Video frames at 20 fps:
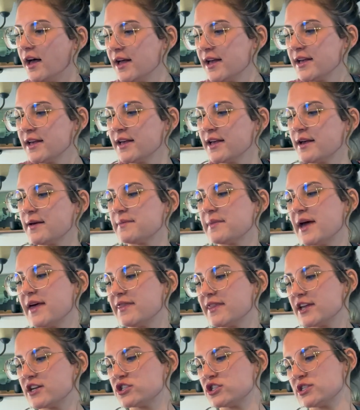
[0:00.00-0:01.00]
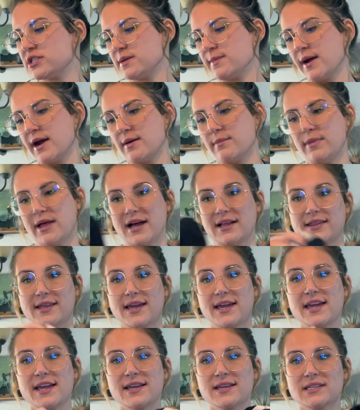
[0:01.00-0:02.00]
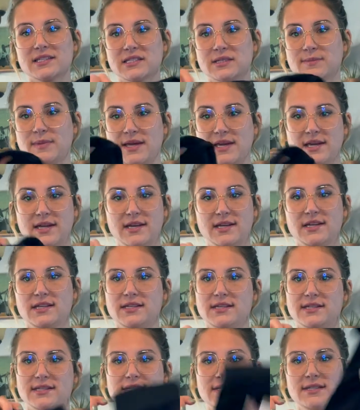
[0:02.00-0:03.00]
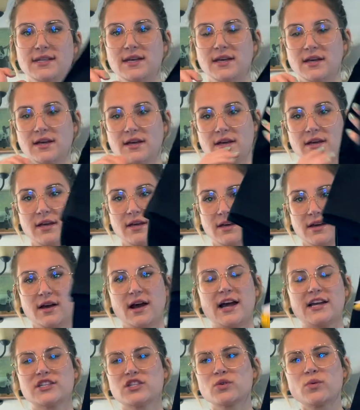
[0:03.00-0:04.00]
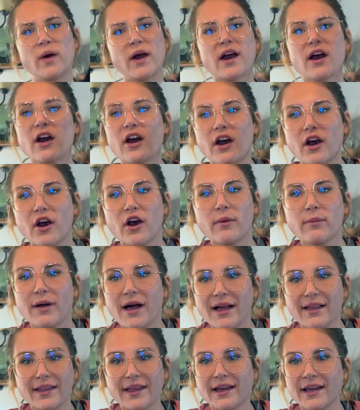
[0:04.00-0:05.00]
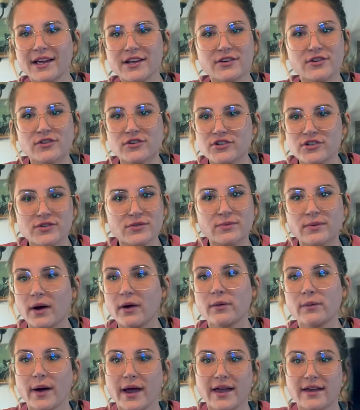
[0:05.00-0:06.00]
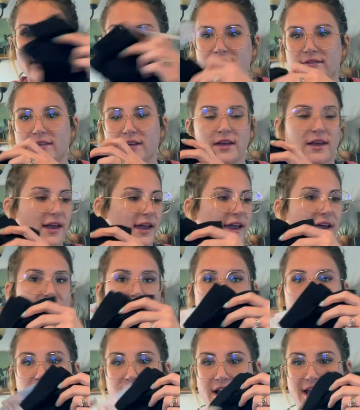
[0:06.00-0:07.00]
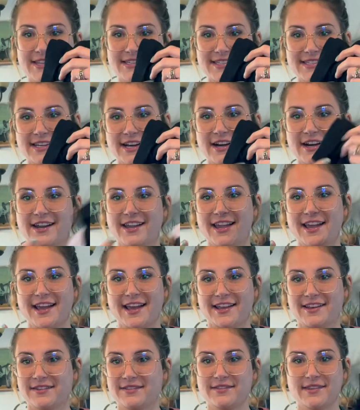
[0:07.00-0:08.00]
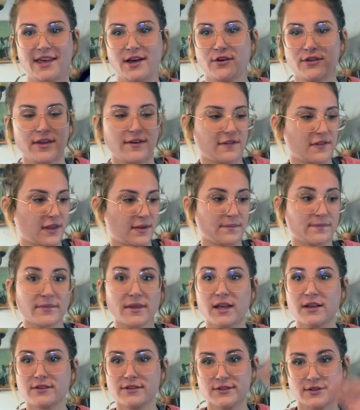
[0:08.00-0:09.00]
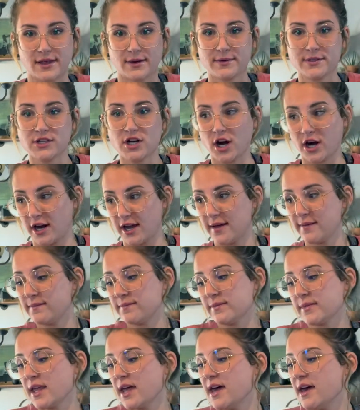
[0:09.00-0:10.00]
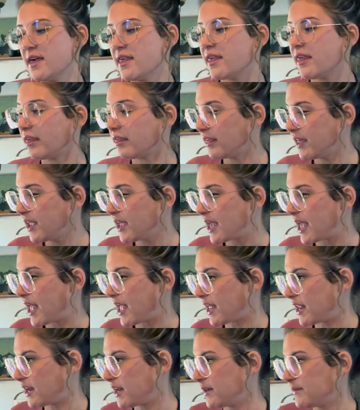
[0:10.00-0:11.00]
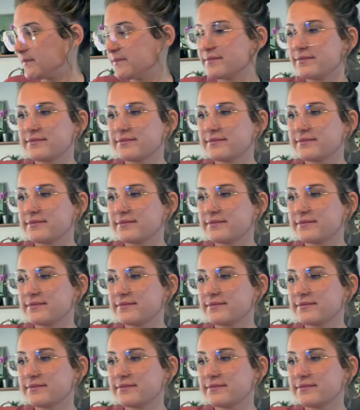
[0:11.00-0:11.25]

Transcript: and then just a pair of black leggings because I swear her black leggings just run away and they're necessary and they go with everything. So that was Target. Then